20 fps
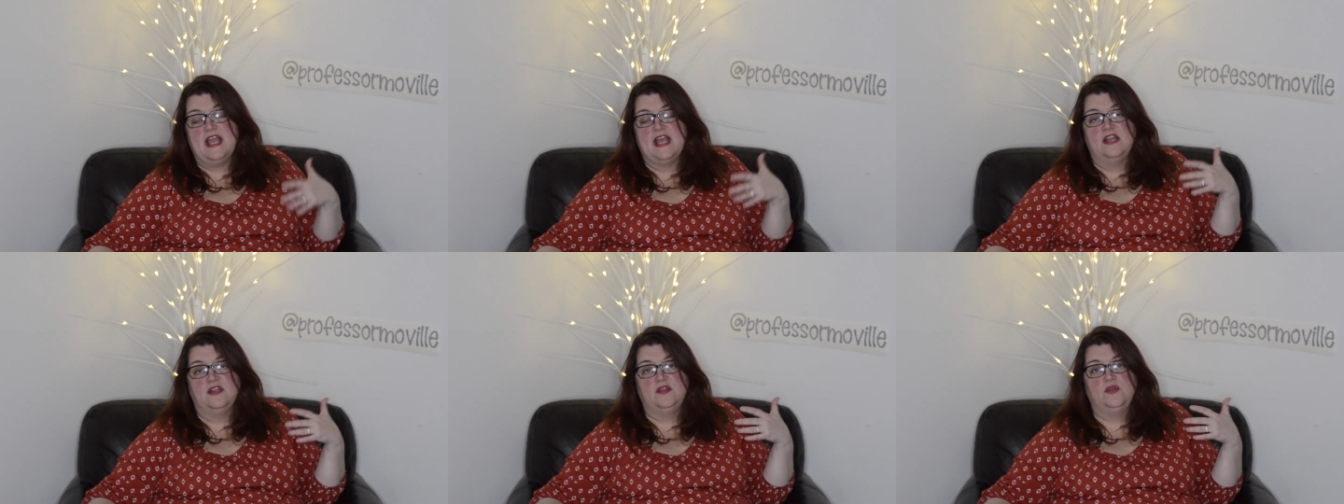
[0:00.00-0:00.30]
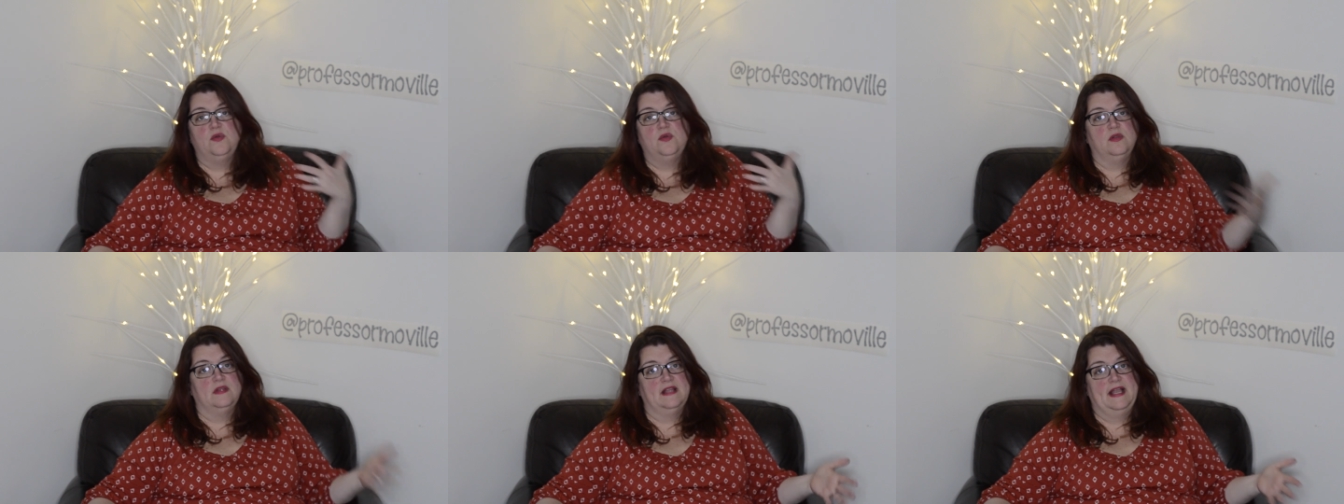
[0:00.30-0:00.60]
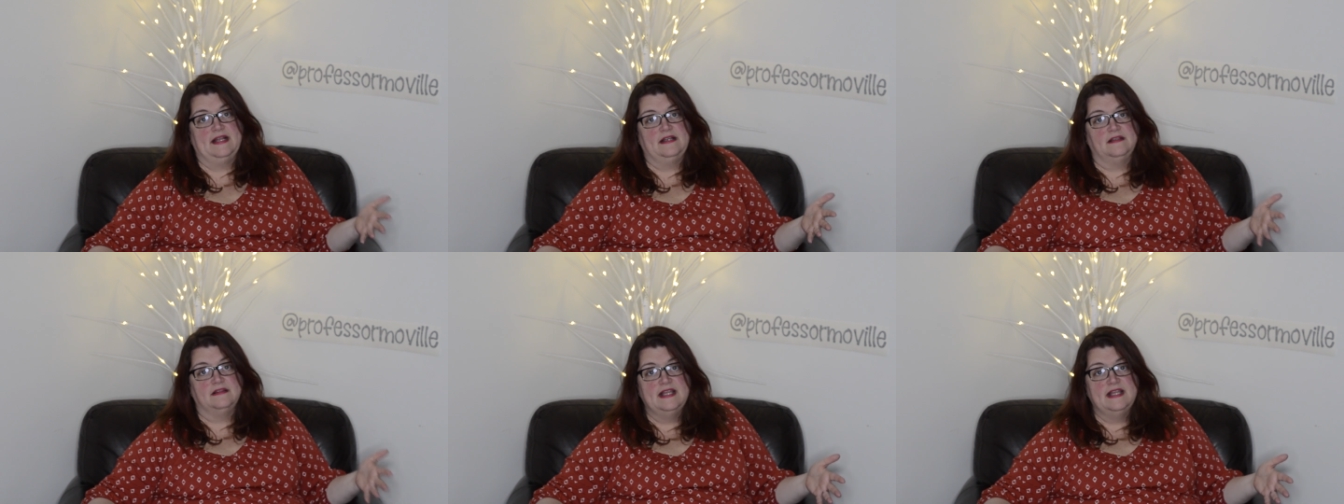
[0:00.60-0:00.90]
and Google
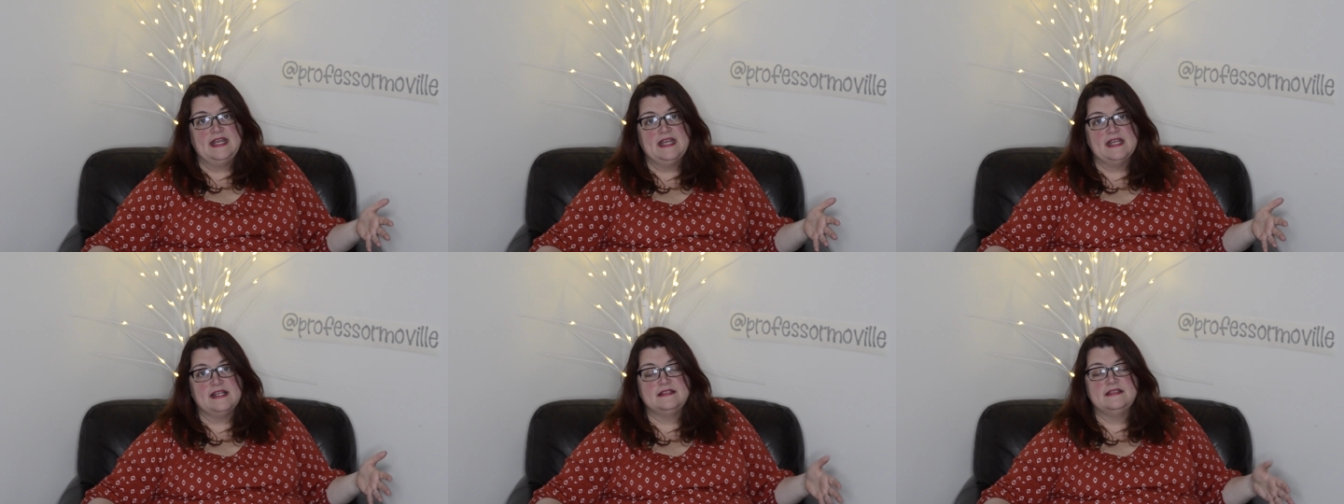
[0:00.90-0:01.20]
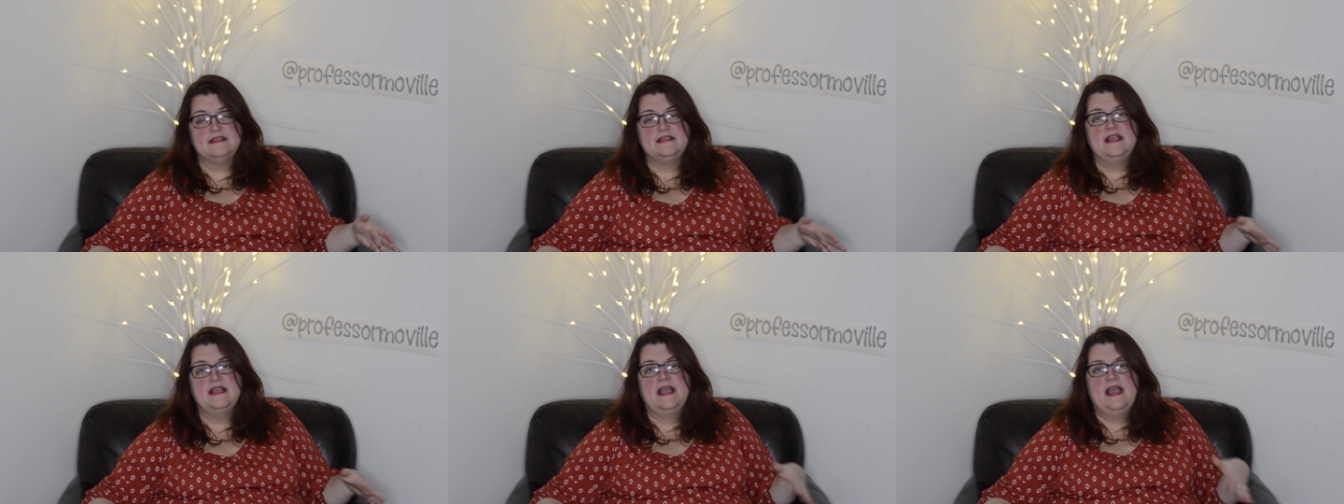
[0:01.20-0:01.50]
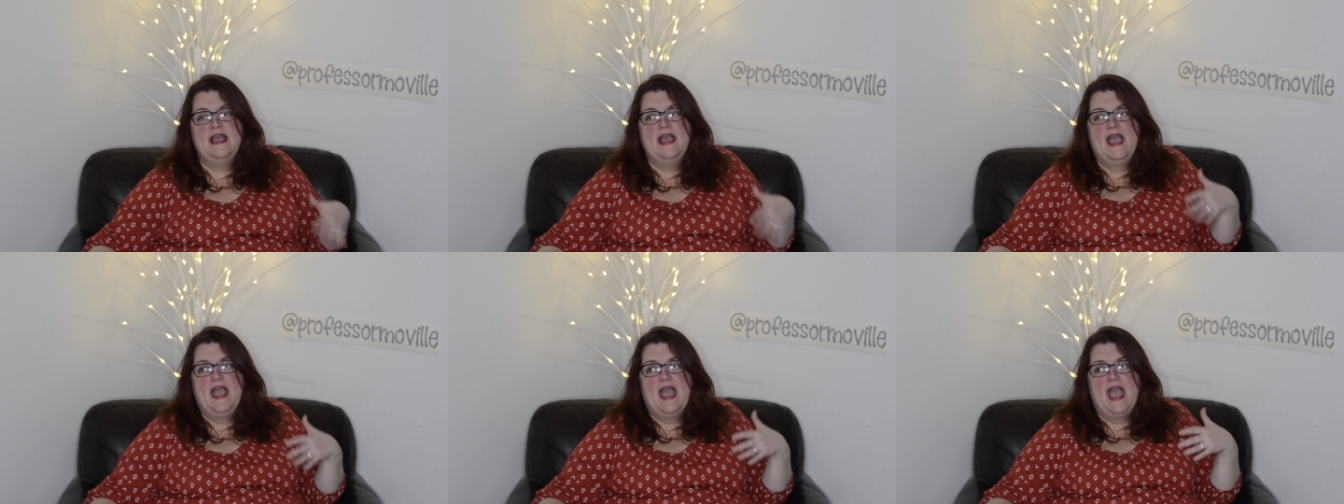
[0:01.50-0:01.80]
Analytics,
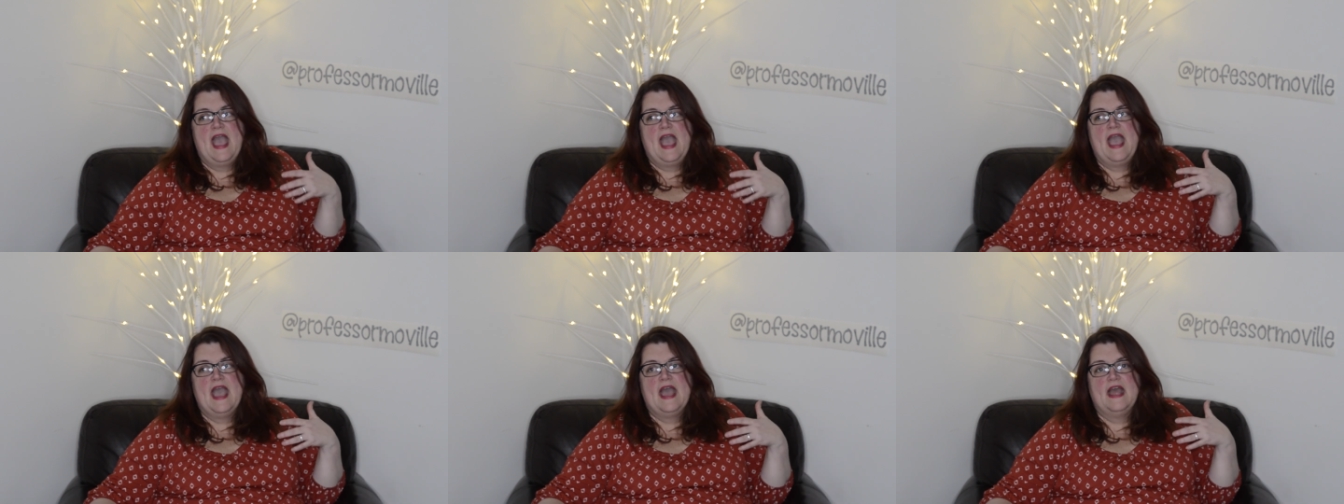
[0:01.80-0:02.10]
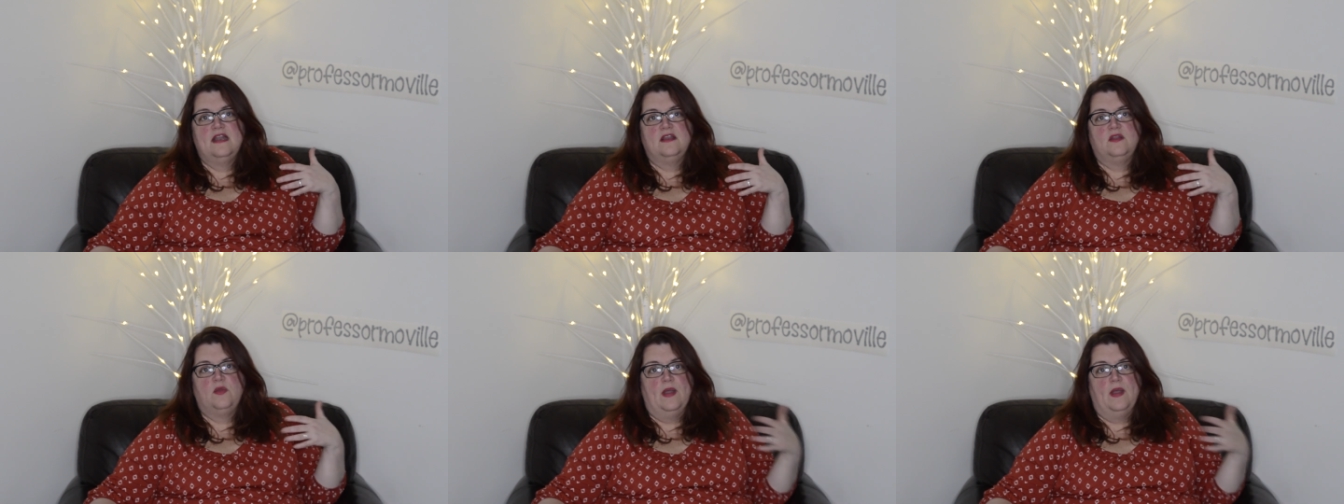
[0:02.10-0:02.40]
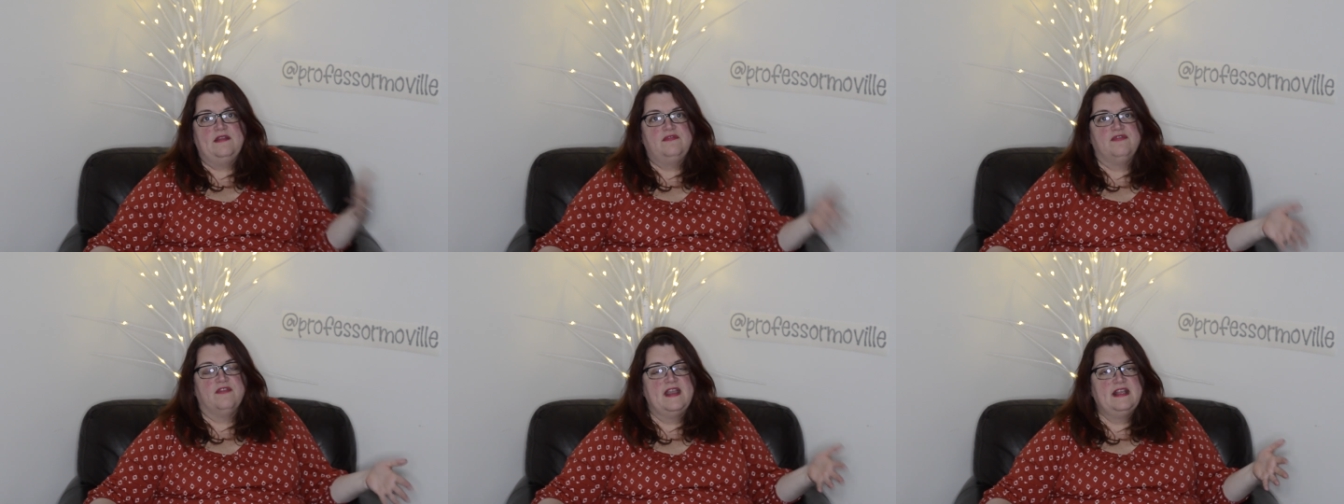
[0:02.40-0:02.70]
and
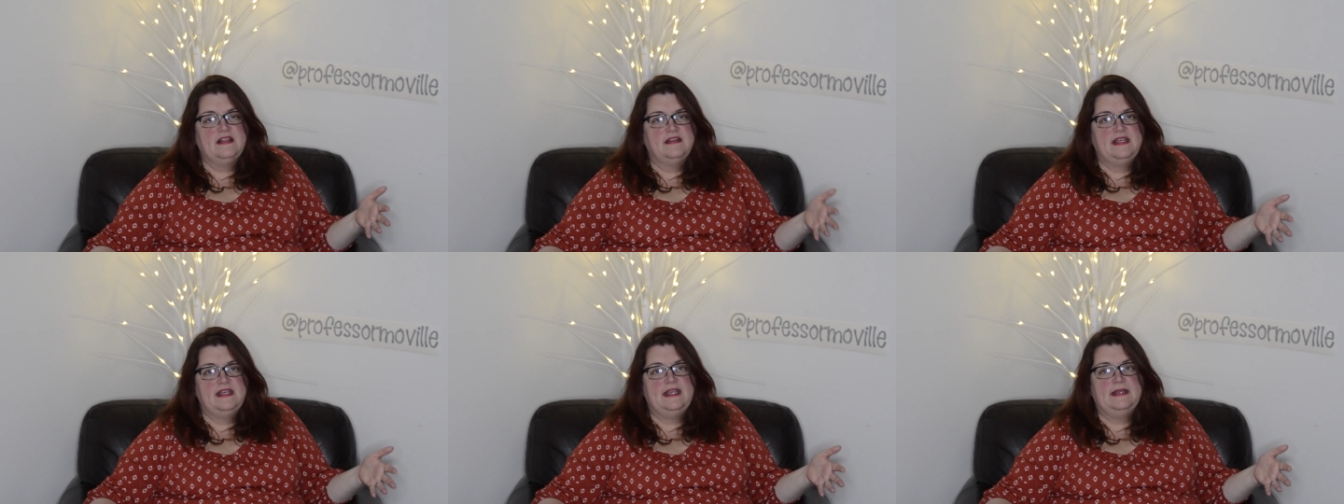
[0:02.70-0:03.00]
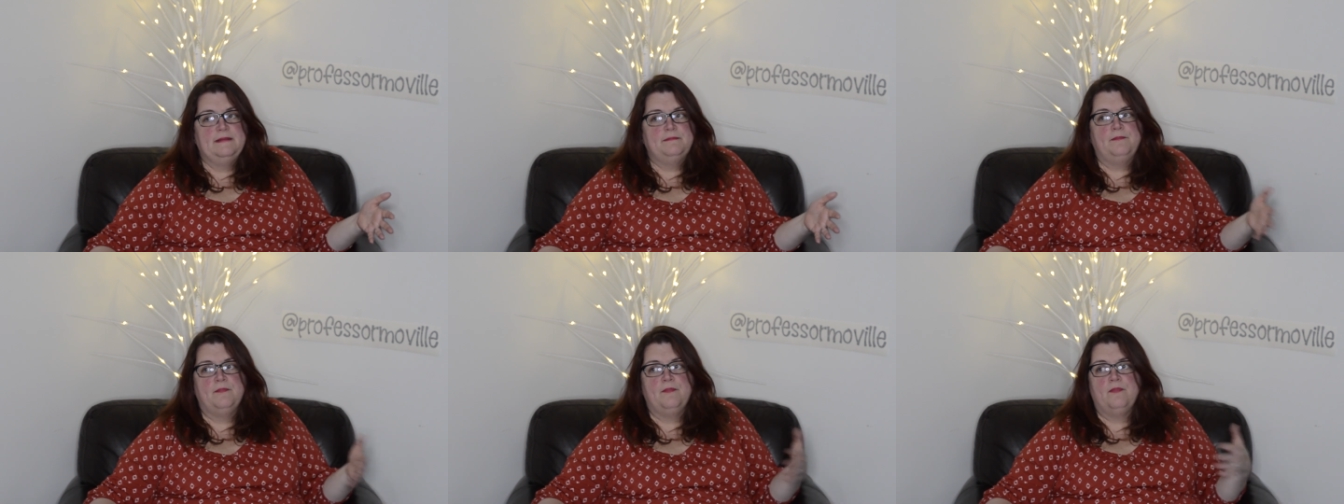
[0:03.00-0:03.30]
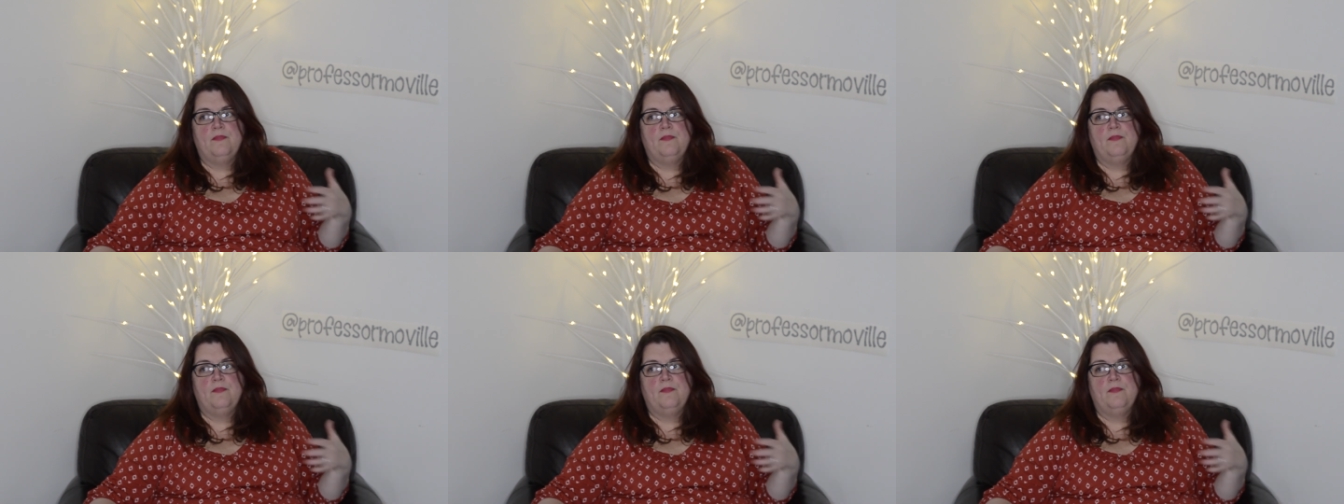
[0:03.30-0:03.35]
quite frankly,